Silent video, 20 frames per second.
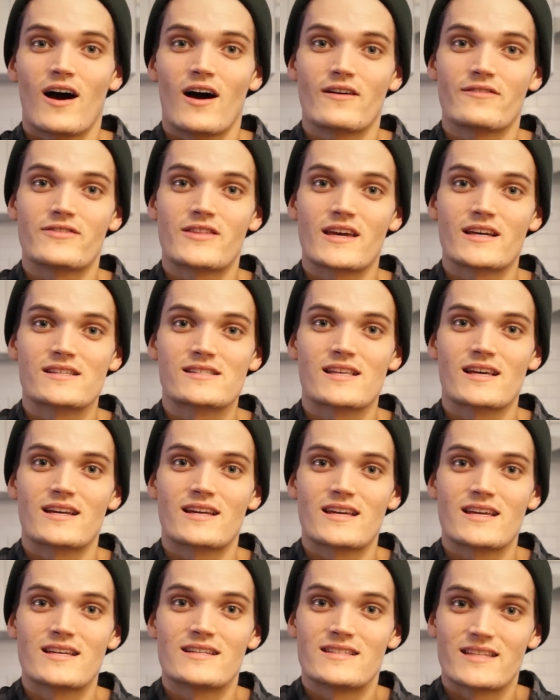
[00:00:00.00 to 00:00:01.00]
of things
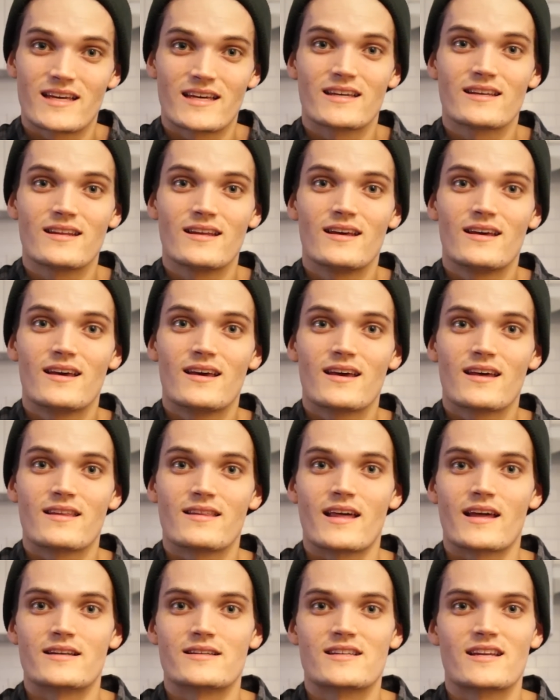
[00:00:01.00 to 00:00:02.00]
that He did
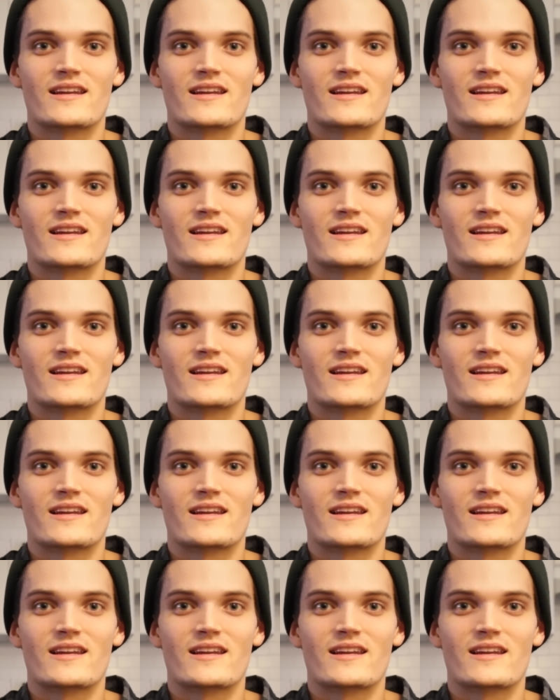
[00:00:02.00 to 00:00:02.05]
than